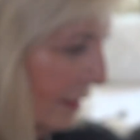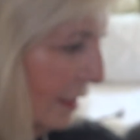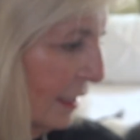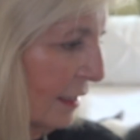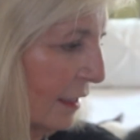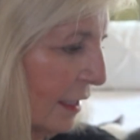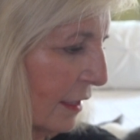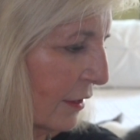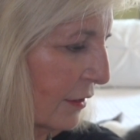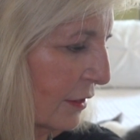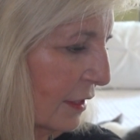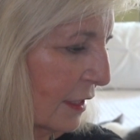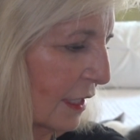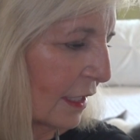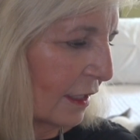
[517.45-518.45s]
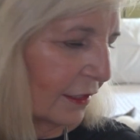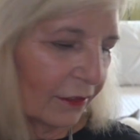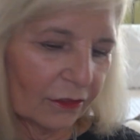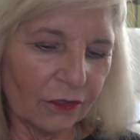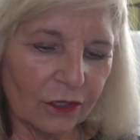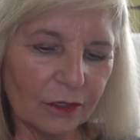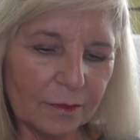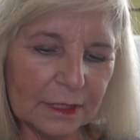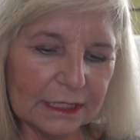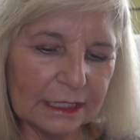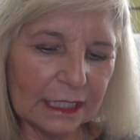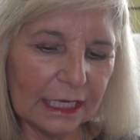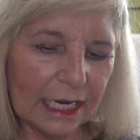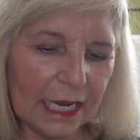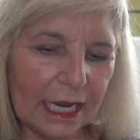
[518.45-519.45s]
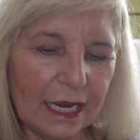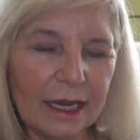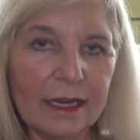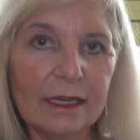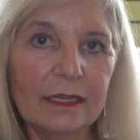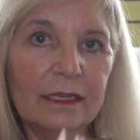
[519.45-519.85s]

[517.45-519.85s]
then there's the Urban Decay,